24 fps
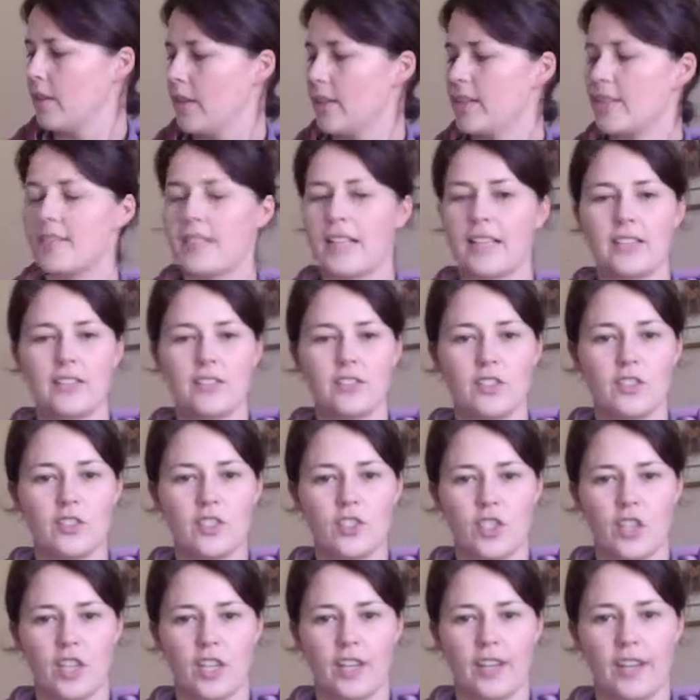A Standard
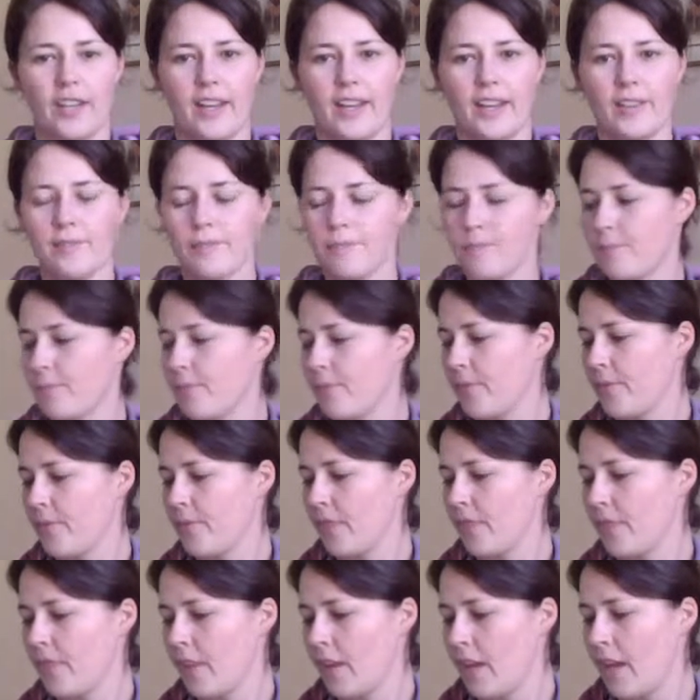Journey.
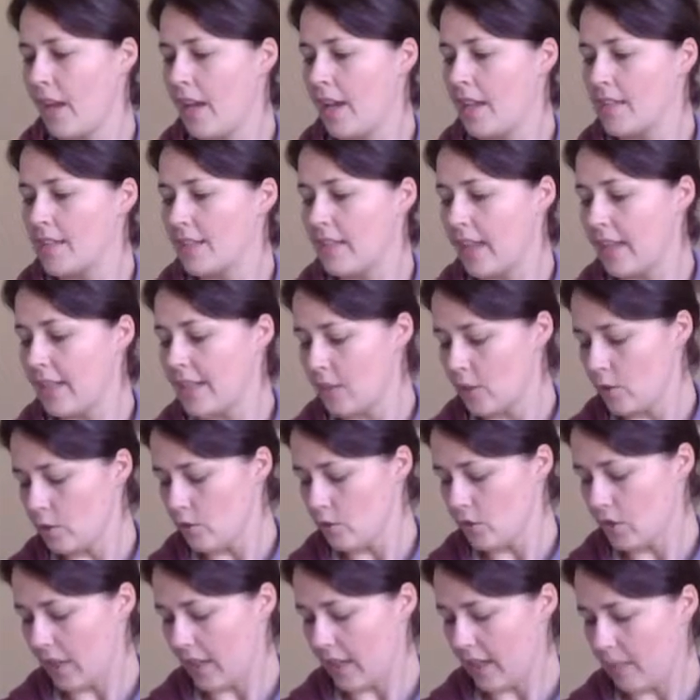It's a lady
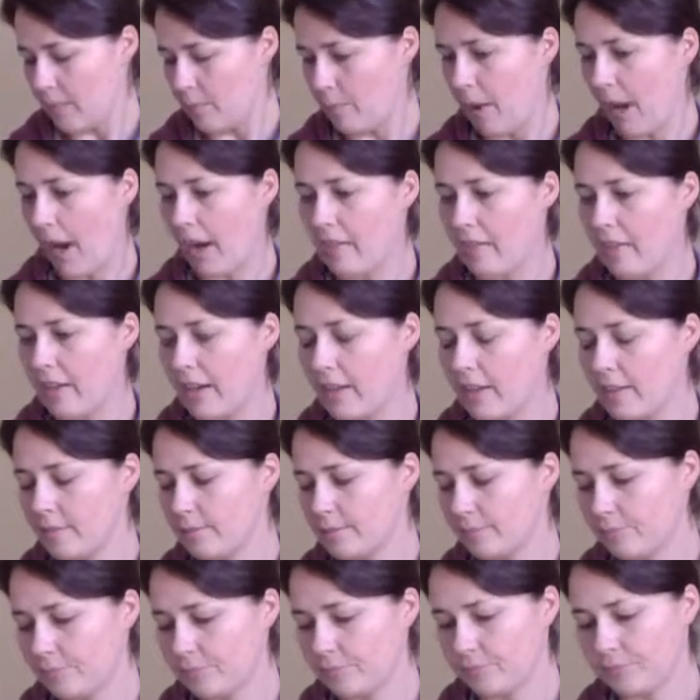called Parry,
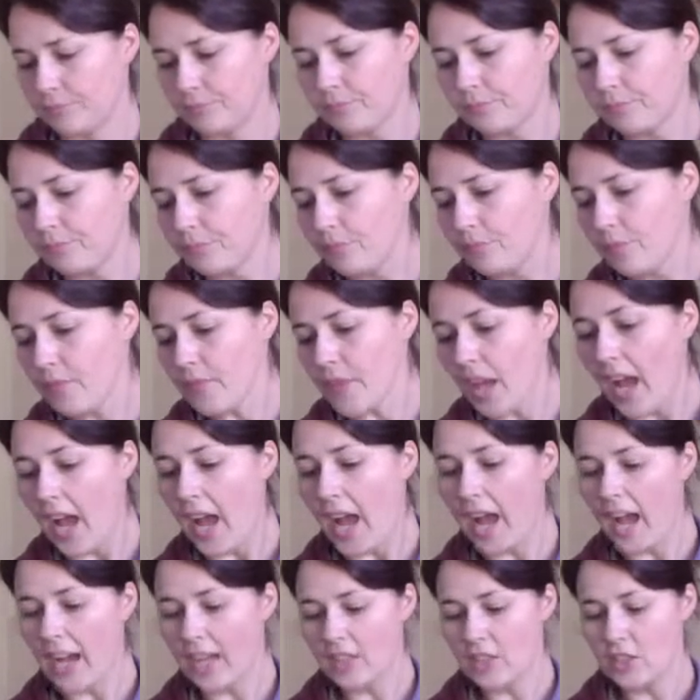
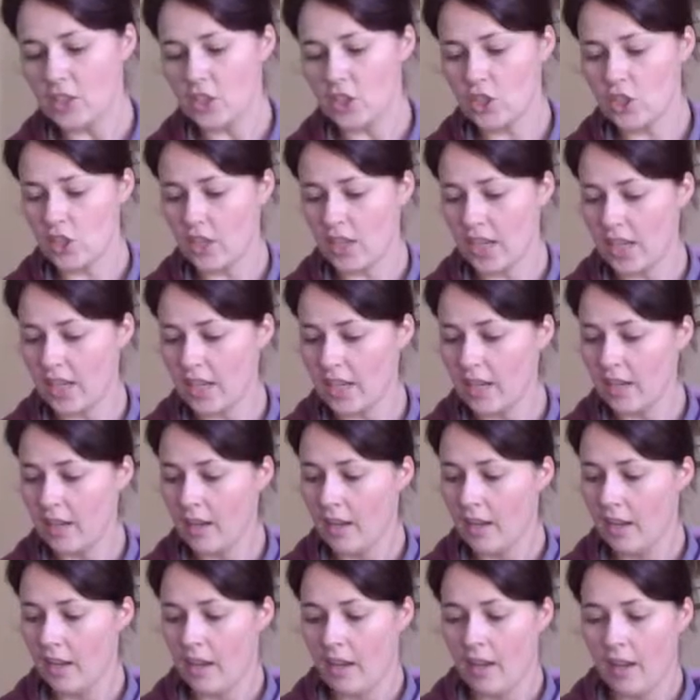and
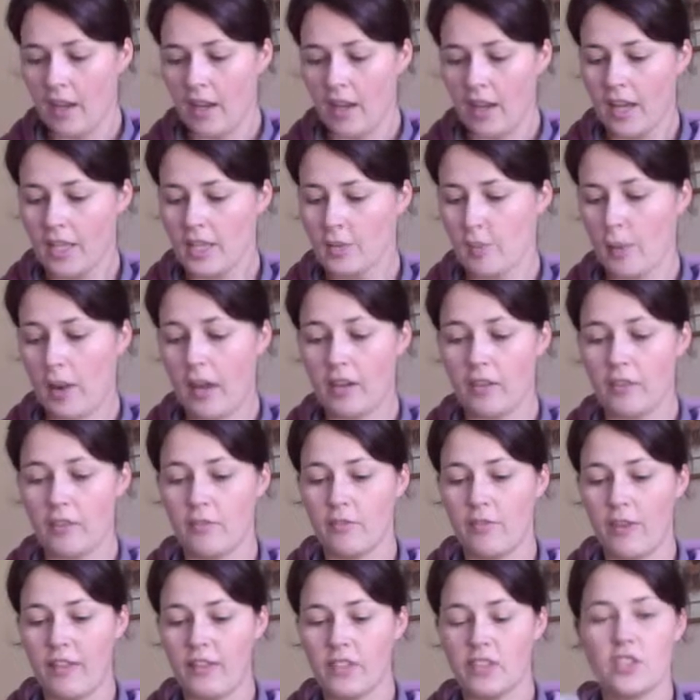it's about an
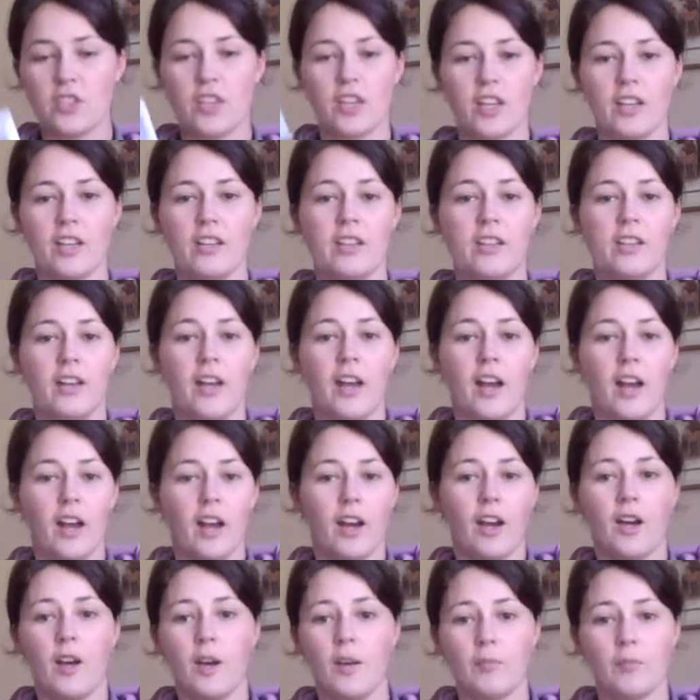adventure,
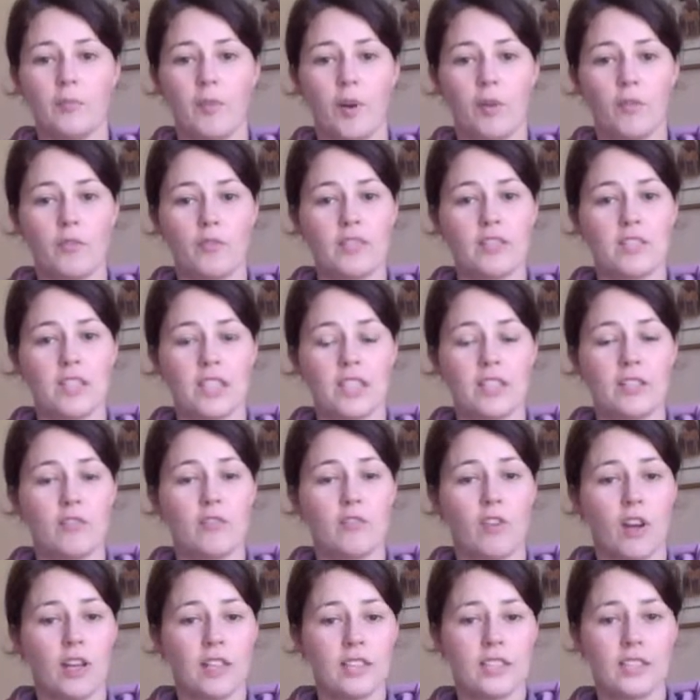obviously
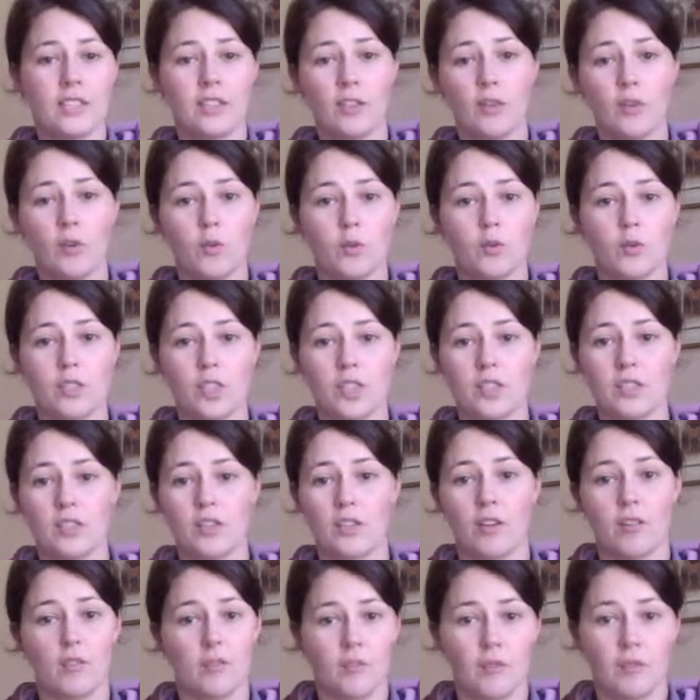riding horses
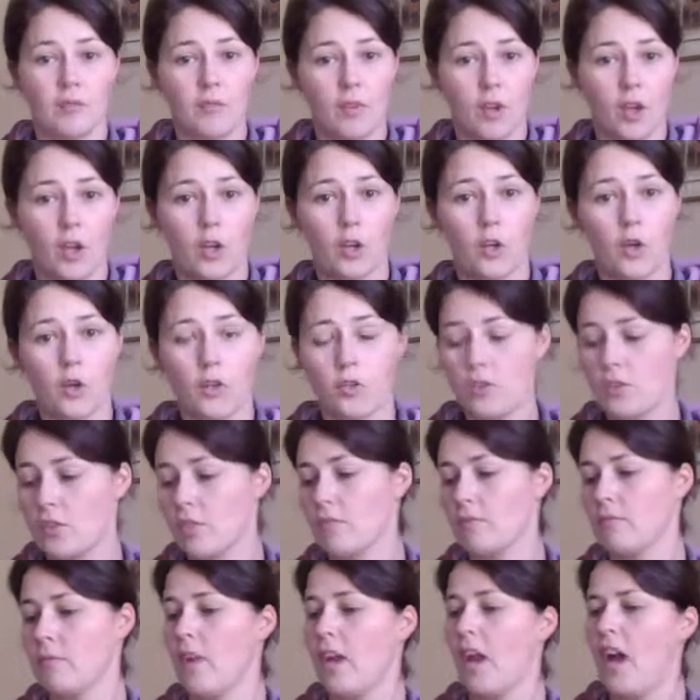
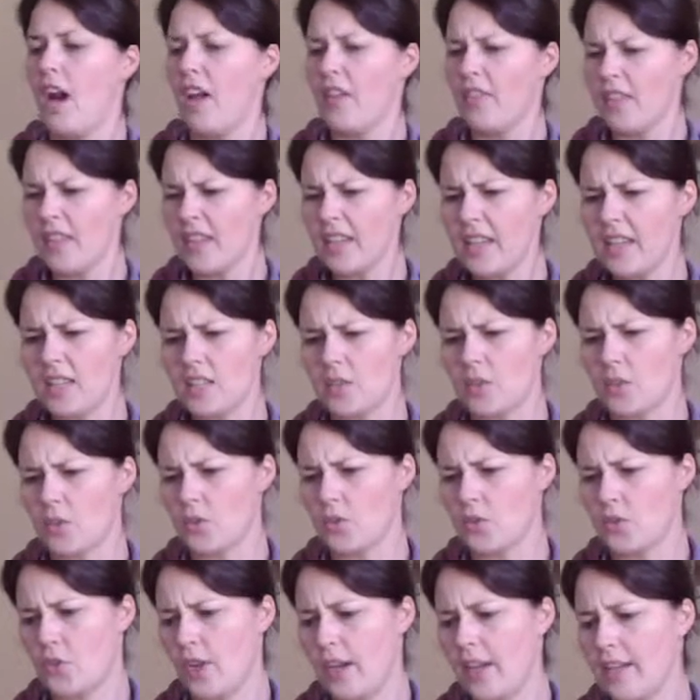across, I think it's
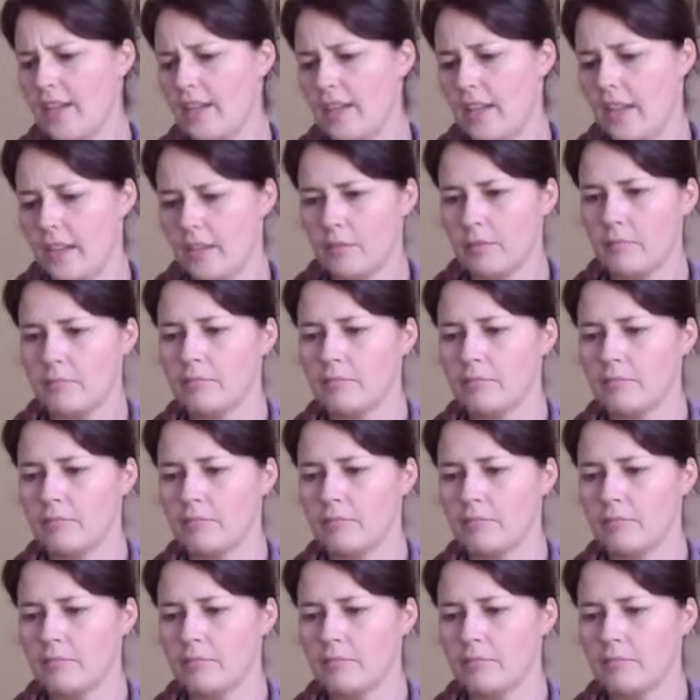Australia.